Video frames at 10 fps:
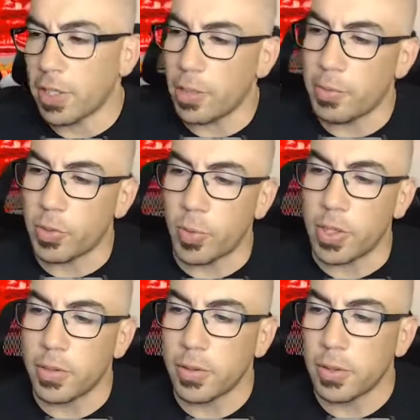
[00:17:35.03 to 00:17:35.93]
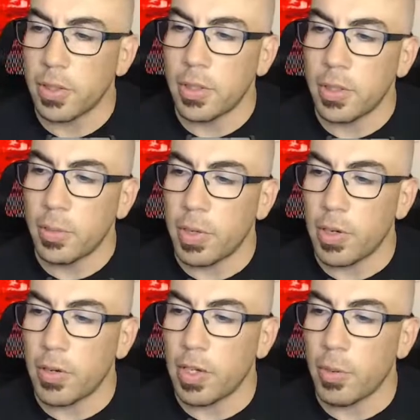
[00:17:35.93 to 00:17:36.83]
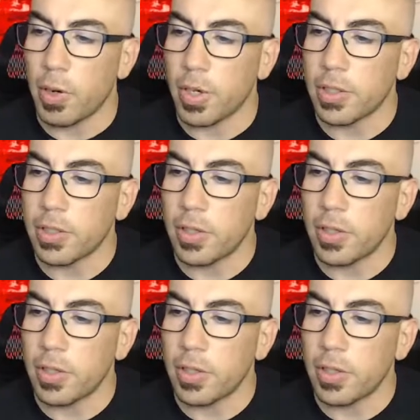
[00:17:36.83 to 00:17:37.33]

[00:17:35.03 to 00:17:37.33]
that up as well, but I know that works.